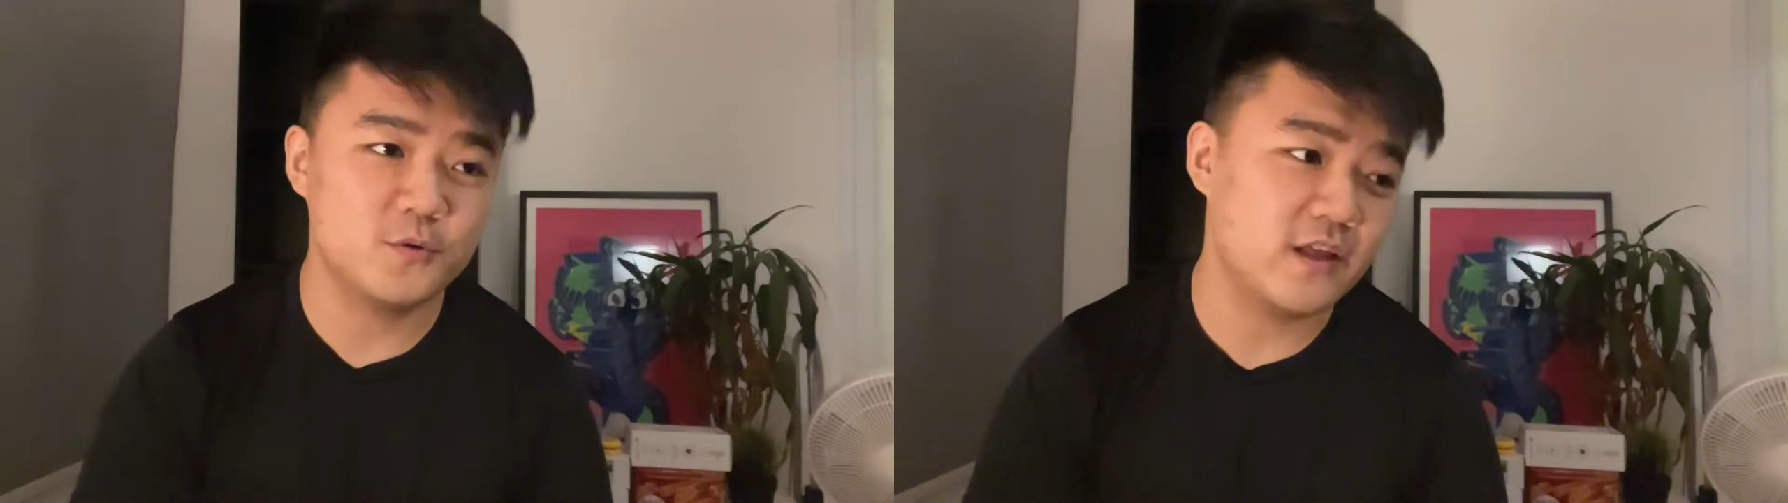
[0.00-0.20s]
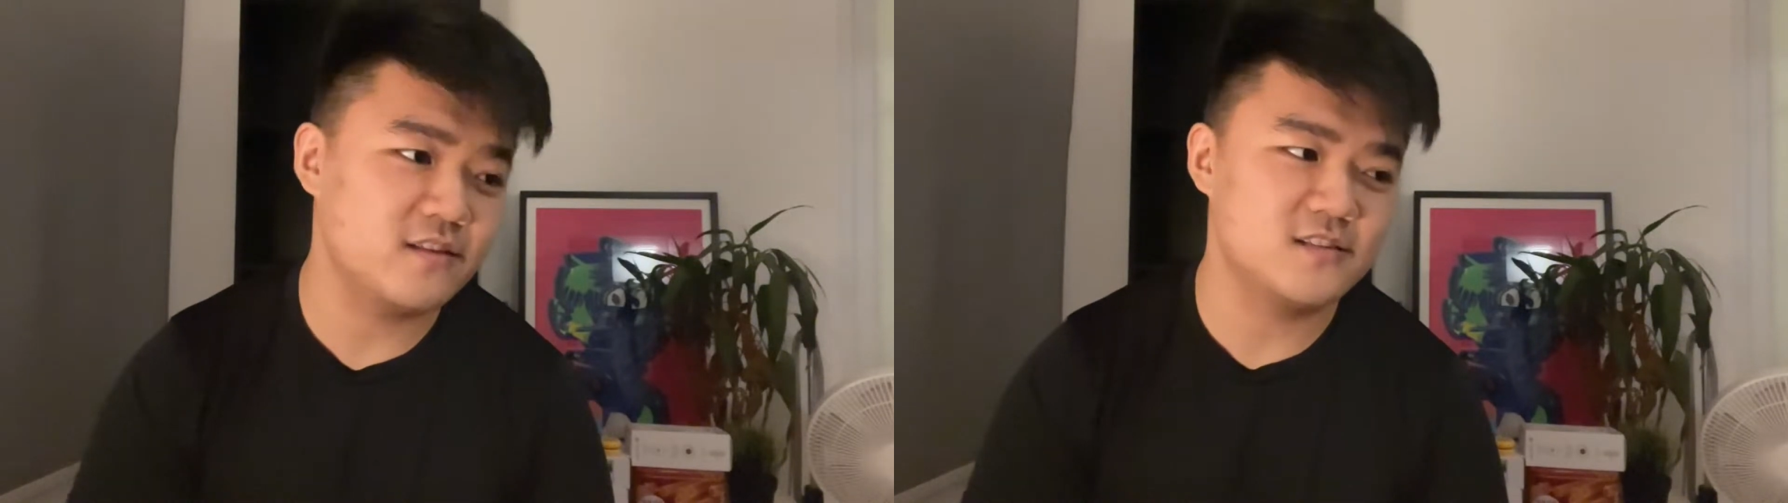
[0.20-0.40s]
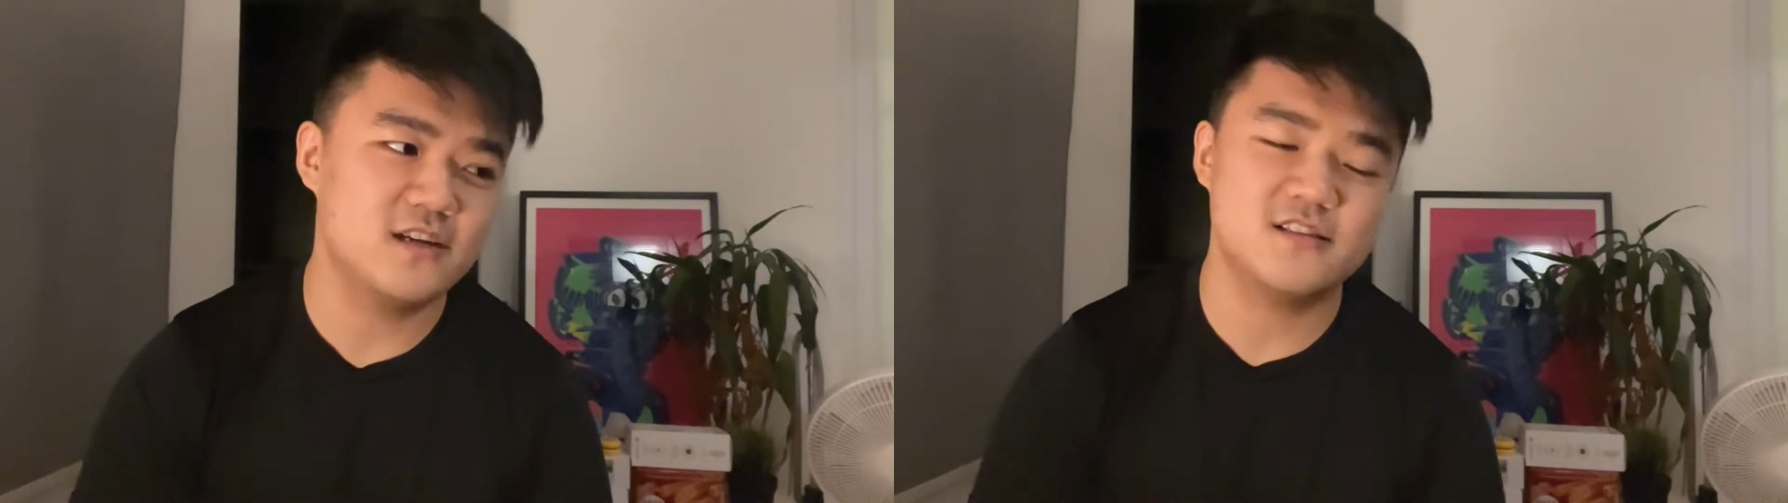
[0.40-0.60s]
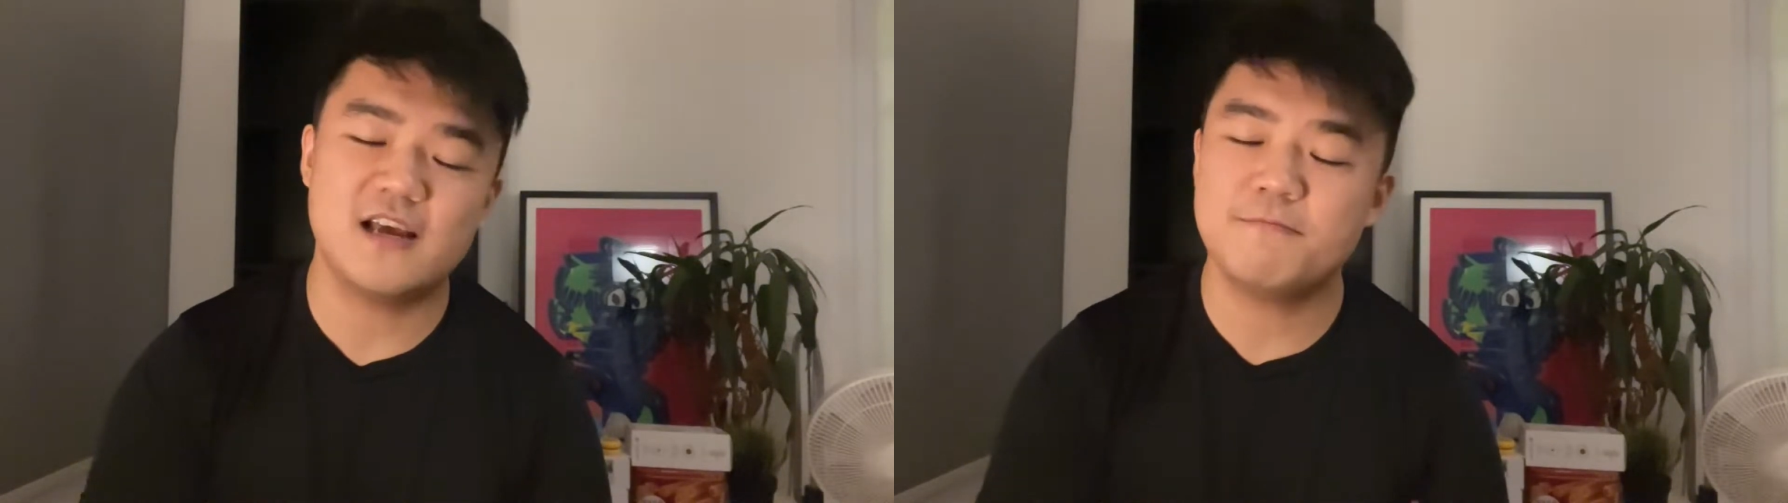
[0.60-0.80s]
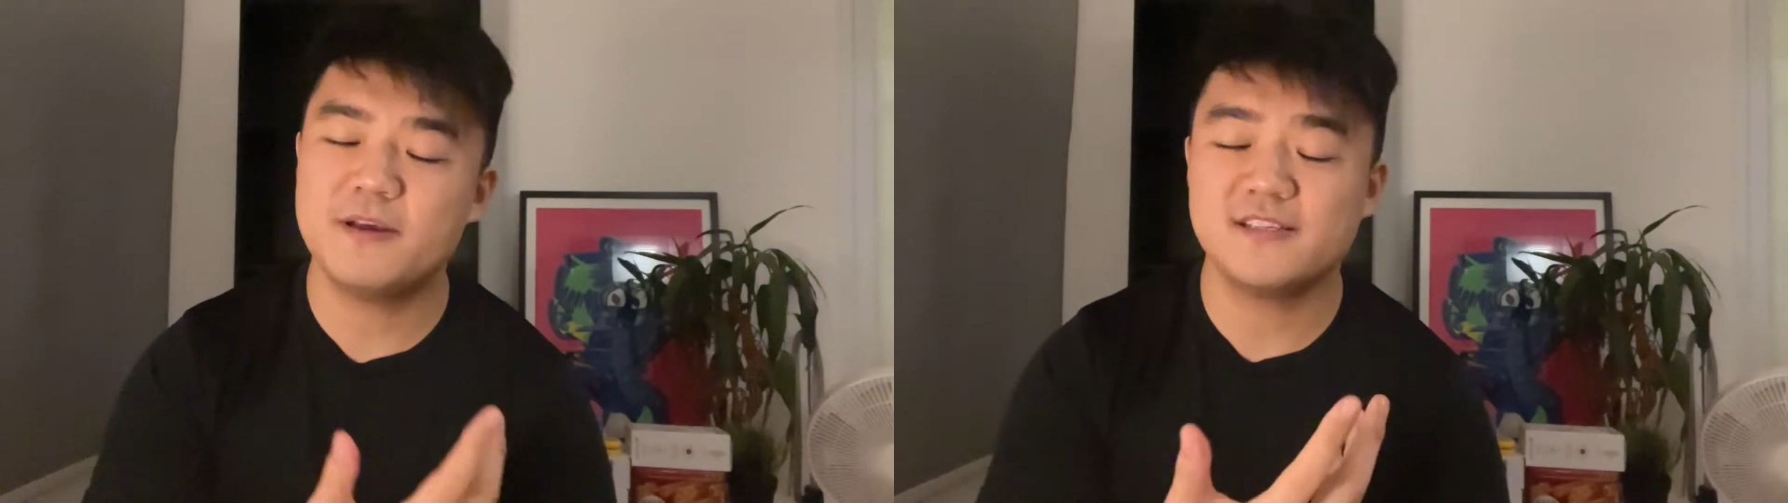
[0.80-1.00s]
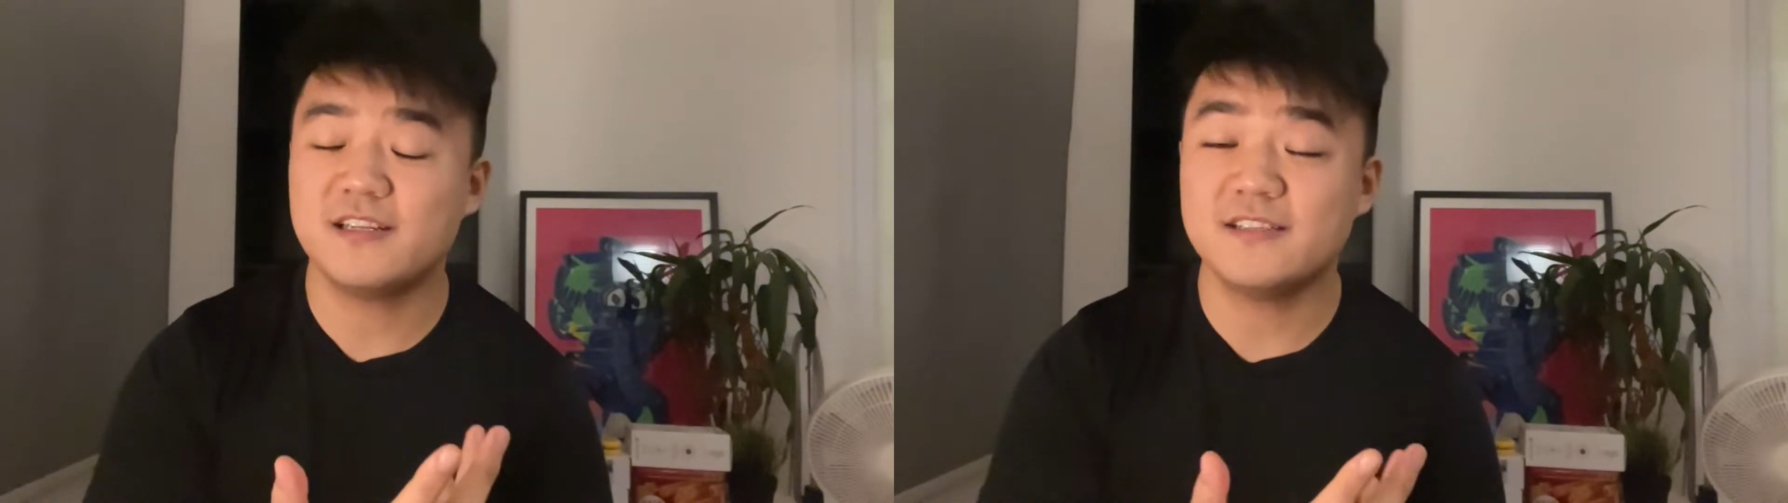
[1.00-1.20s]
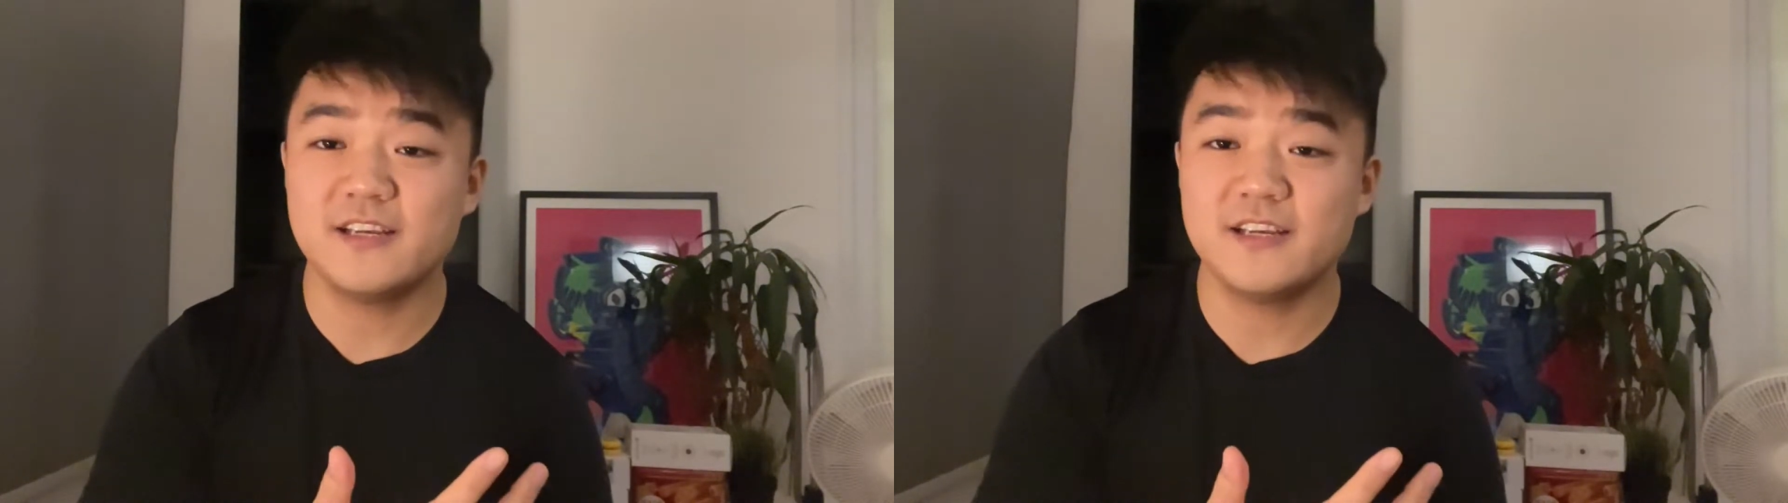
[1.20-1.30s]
they decided to basically